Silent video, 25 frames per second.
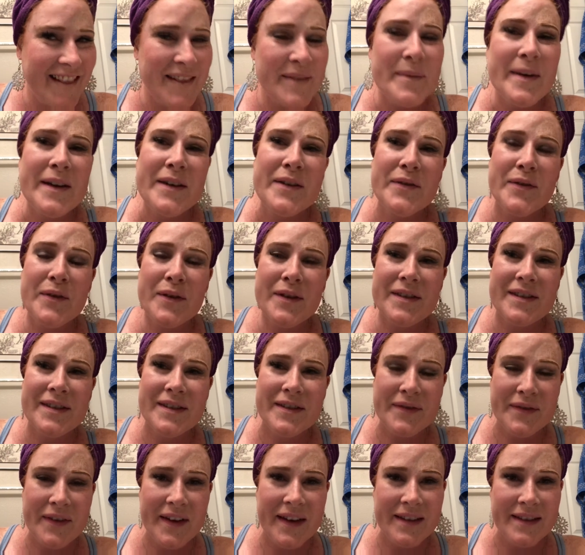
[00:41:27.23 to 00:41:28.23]
My divorce
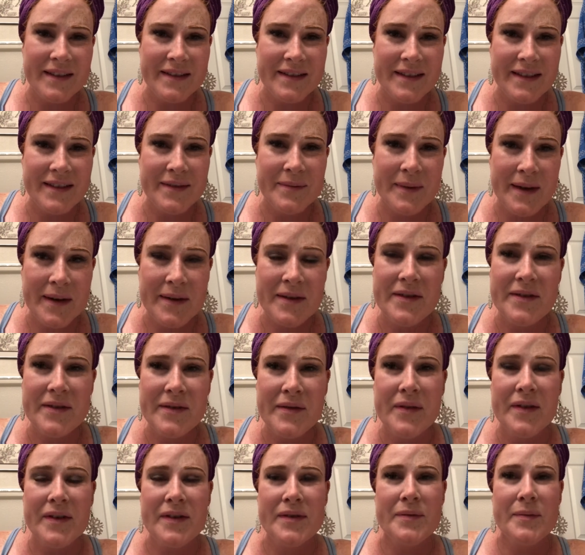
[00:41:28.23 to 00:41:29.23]
is final. My
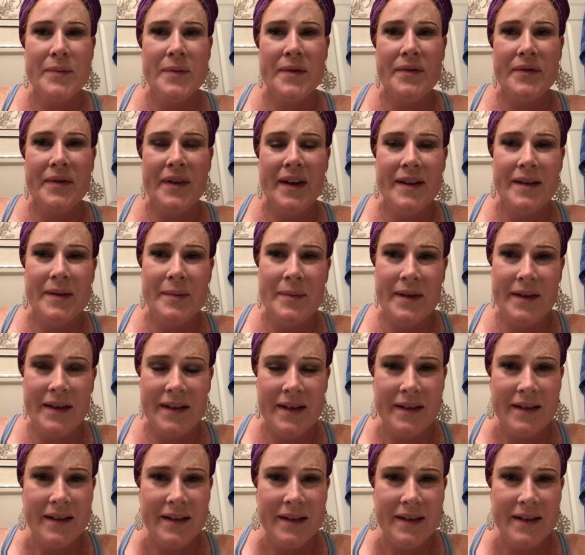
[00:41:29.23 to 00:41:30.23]
divorce will be final by the
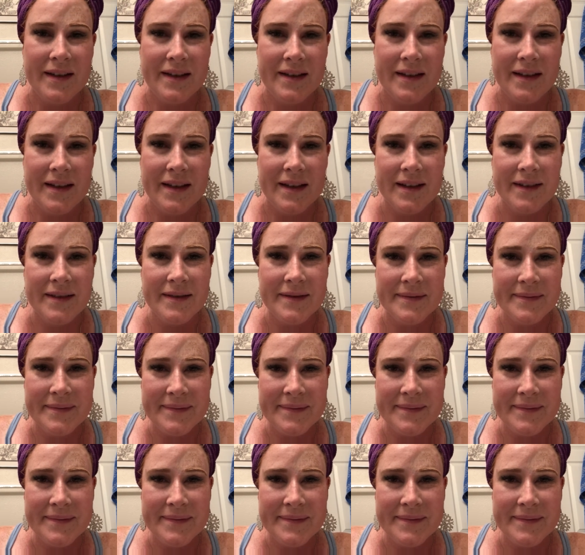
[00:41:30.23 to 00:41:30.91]
end of the day today.